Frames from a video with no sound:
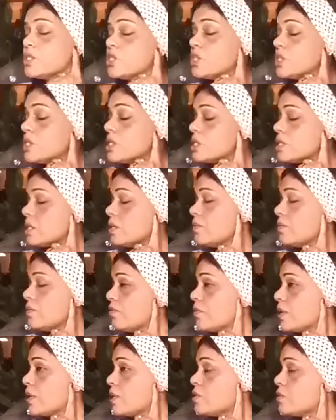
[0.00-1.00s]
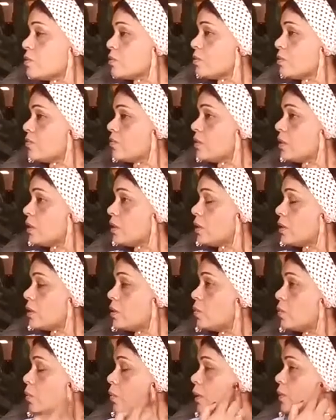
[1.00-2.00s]
just in front of the
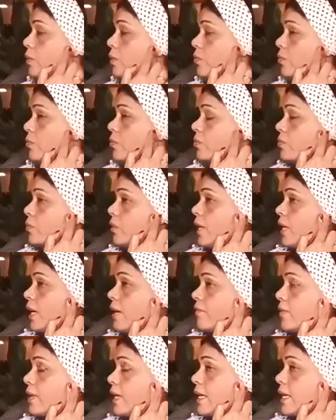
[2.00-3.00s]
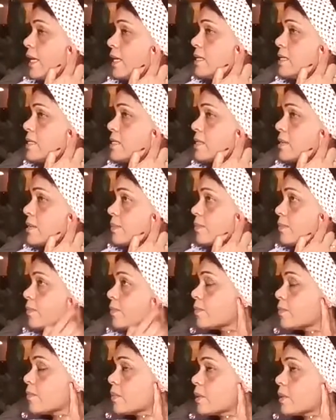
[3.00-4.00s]
ear where we have helix.
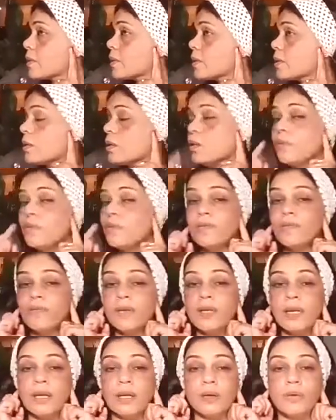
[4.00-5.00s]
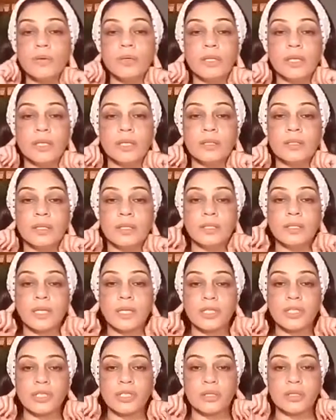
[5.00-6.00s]
You will feel a good
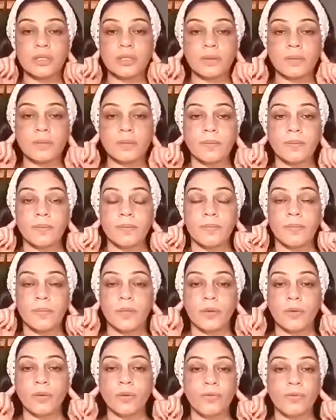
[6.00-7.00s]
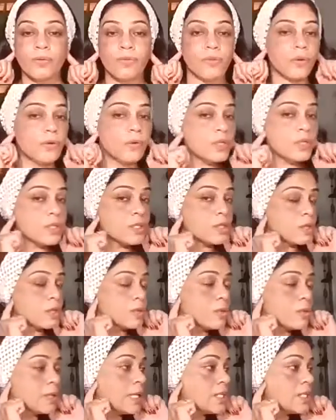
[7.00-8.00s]
indentation. Go for good
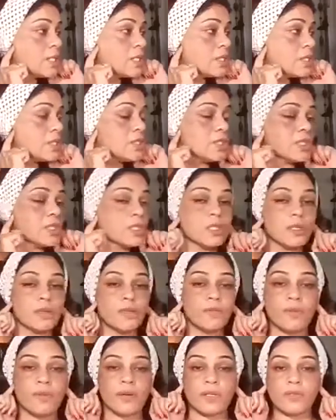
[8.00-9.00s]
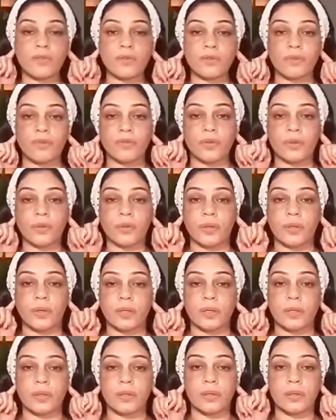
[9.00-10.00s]
circulation just in front of your
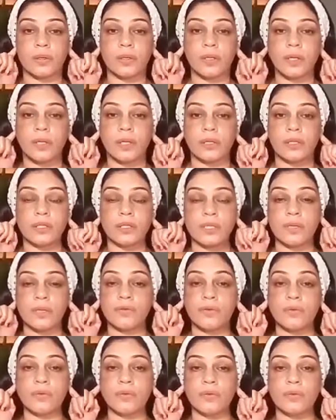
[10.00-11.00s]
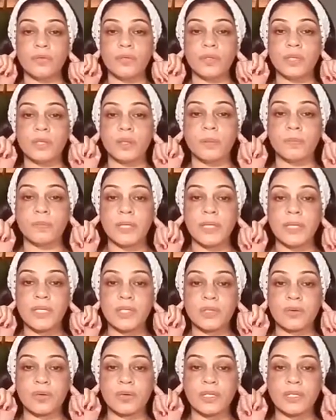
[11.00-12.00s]
ear. This can remove the complete
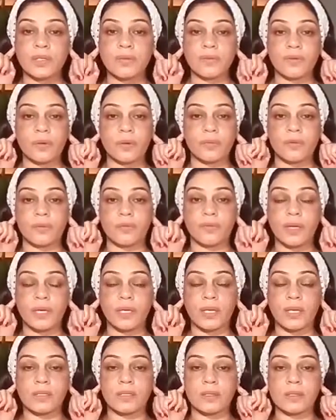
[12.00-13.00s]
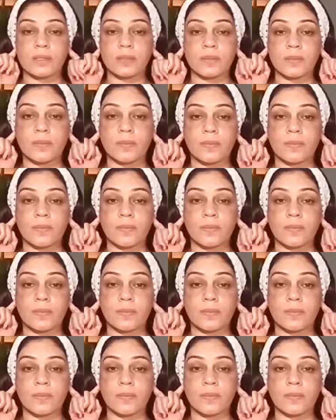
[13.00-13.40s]
stress from the face.